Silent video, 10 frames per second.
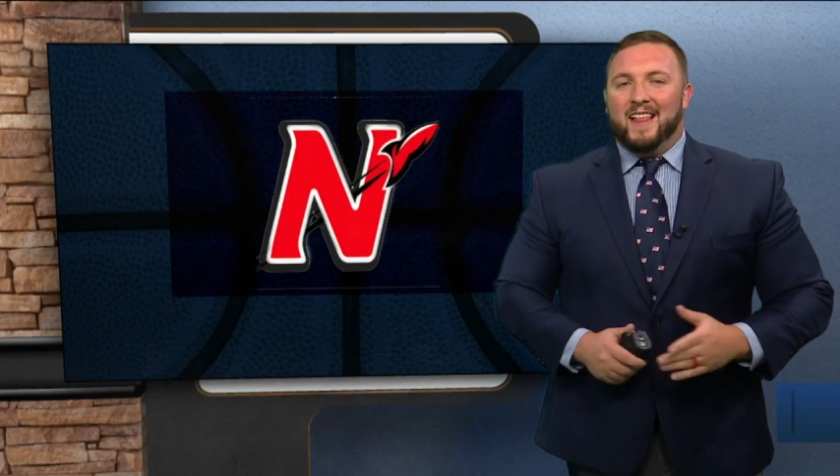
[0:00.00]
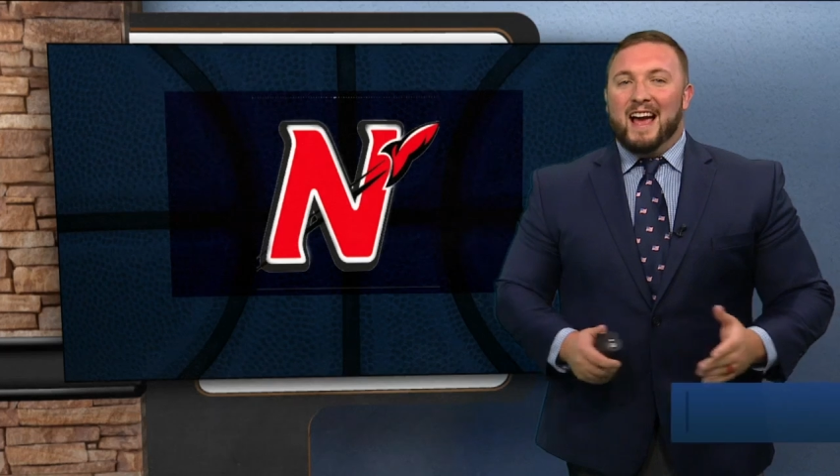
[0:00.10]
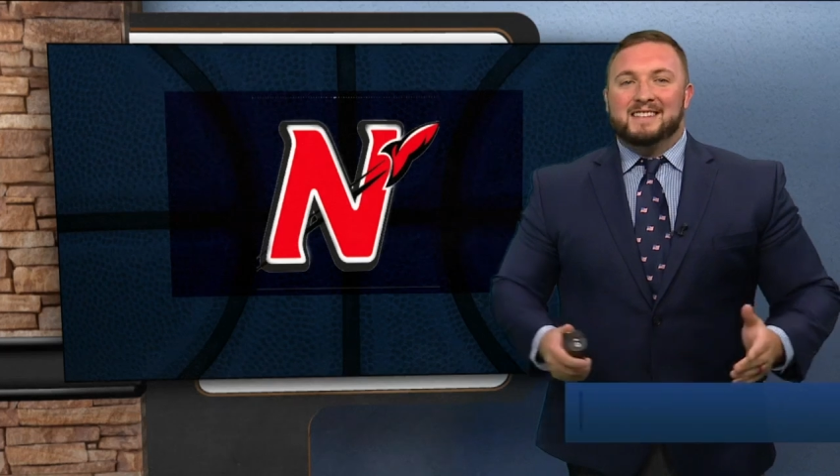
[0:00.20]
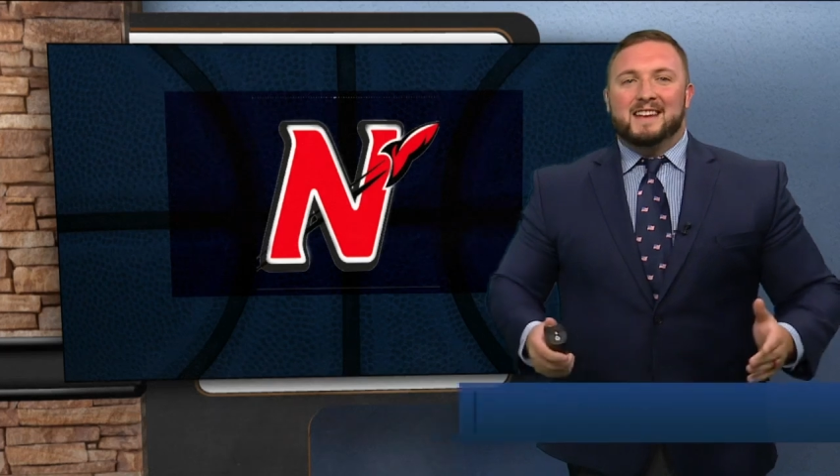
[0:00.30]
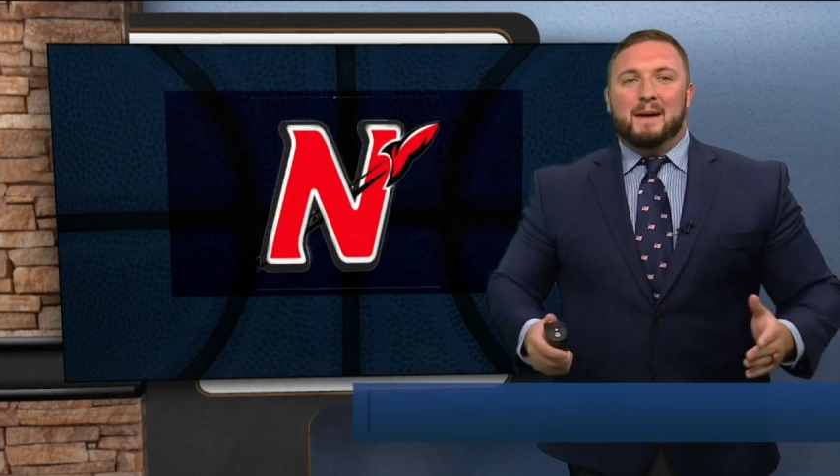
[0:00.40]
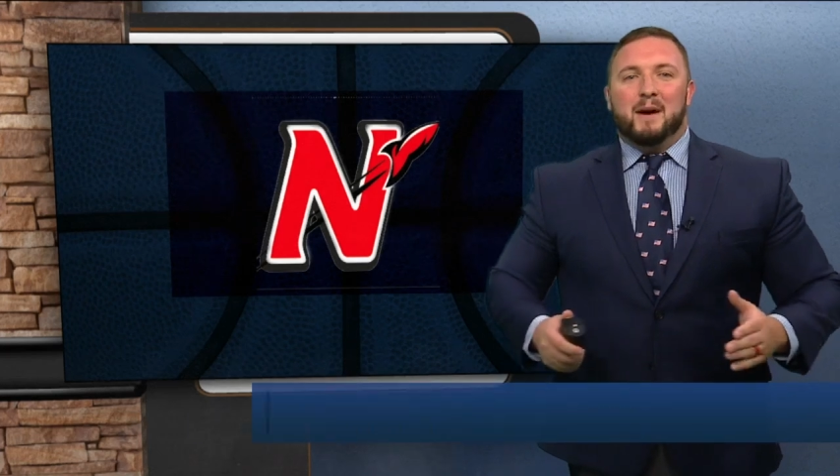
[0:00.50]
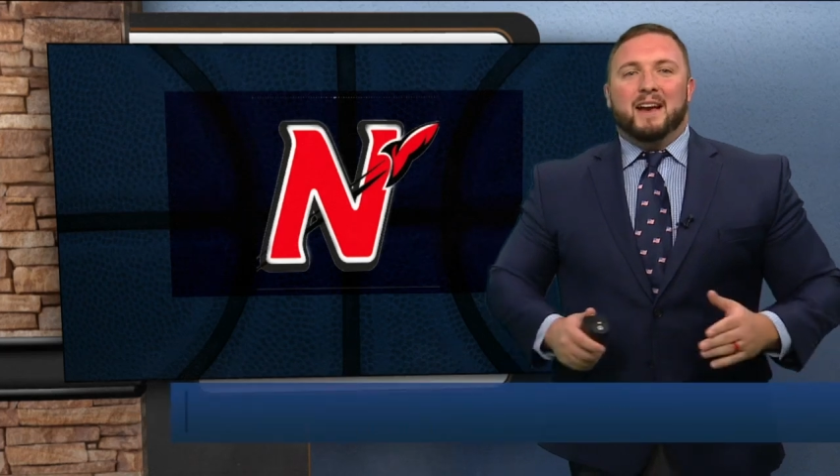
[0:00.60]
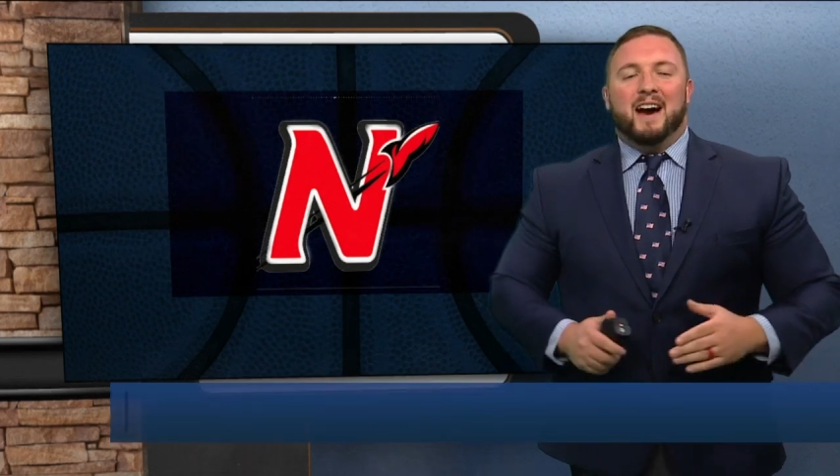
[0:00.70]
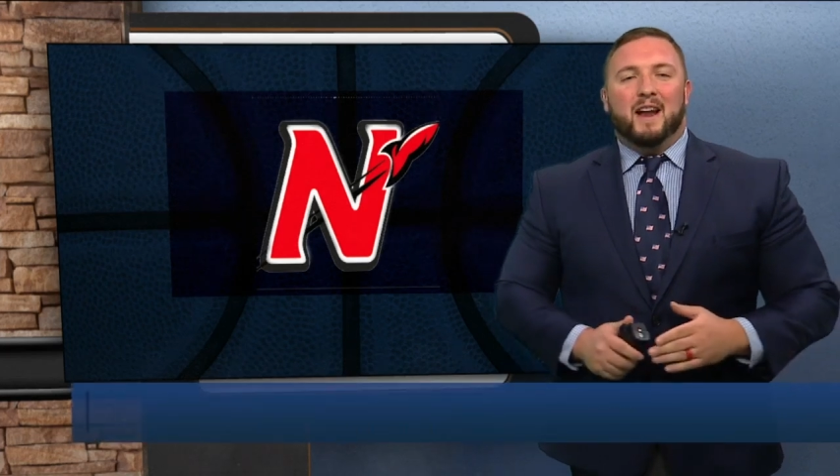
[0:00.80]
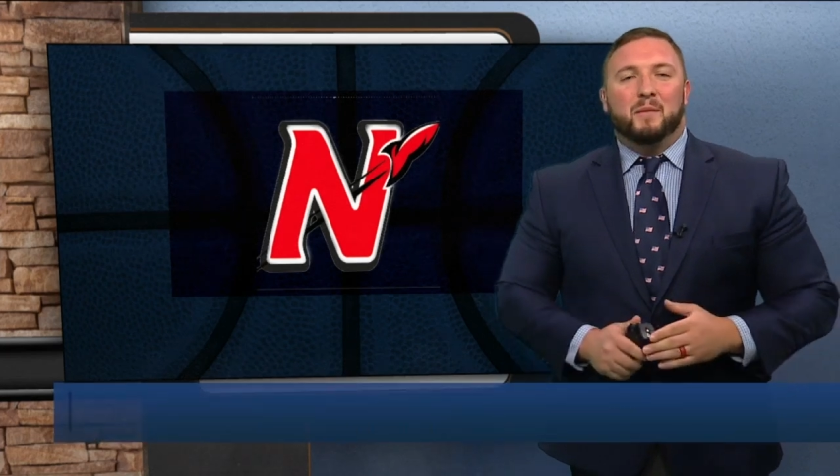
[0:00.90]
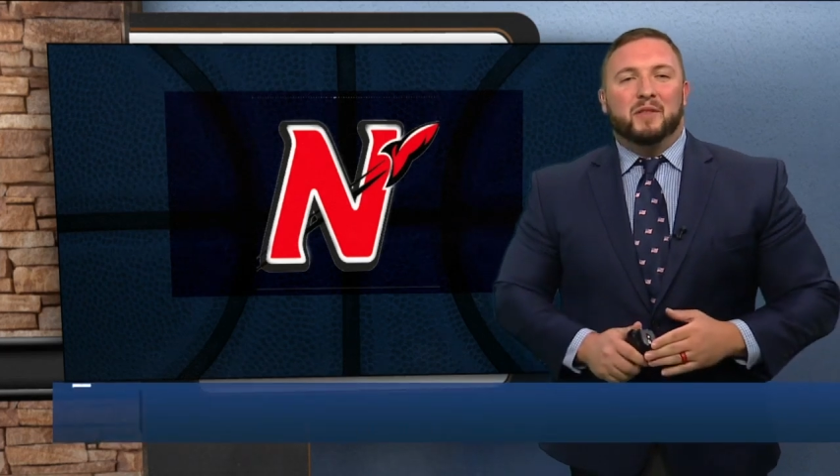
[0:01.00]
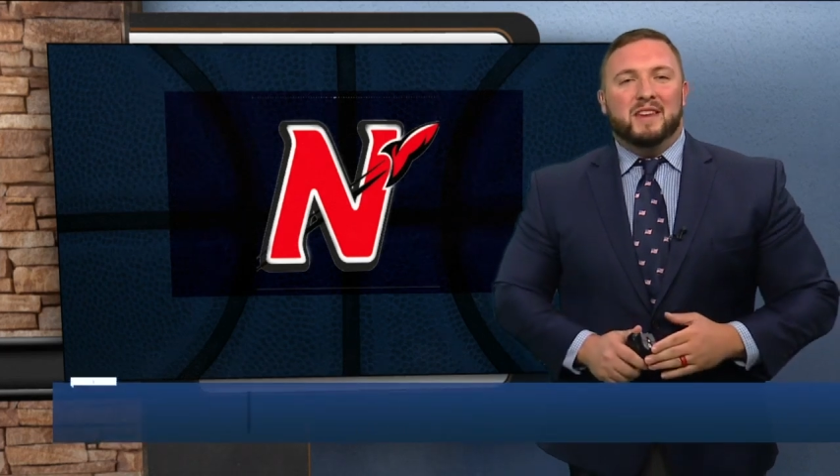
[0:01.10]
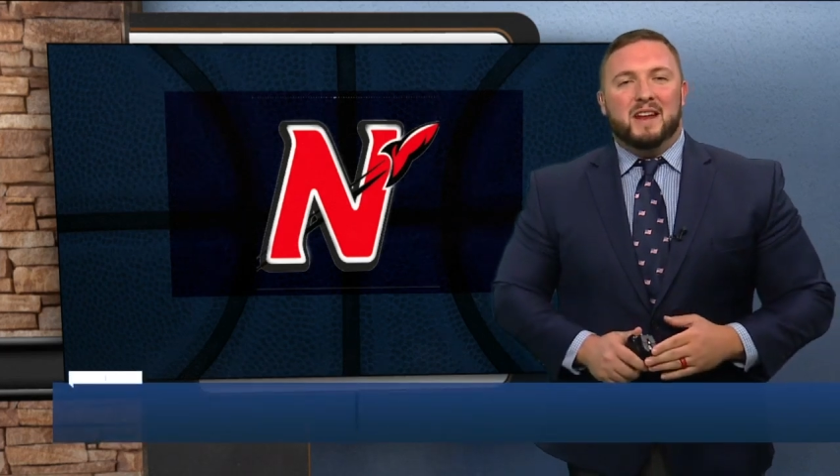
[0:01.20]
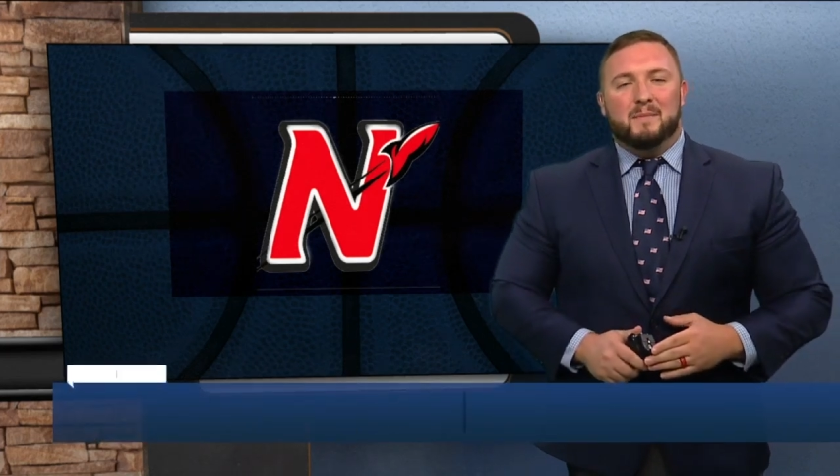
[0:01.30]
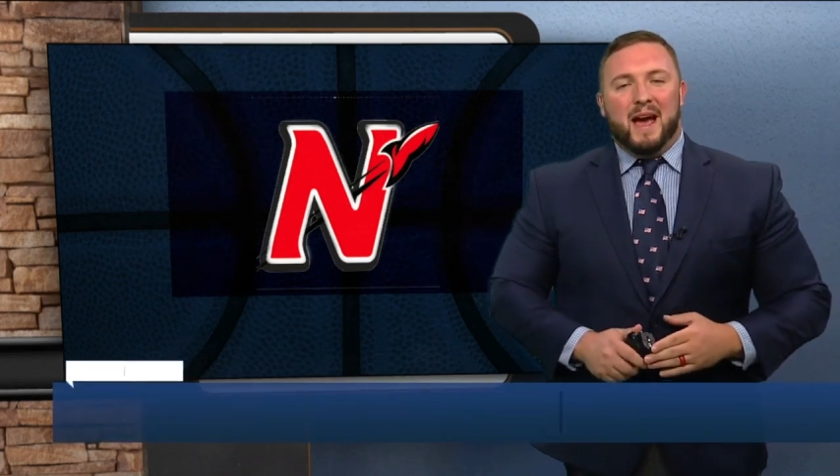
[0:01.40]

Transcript: The last time I caught up with Neenah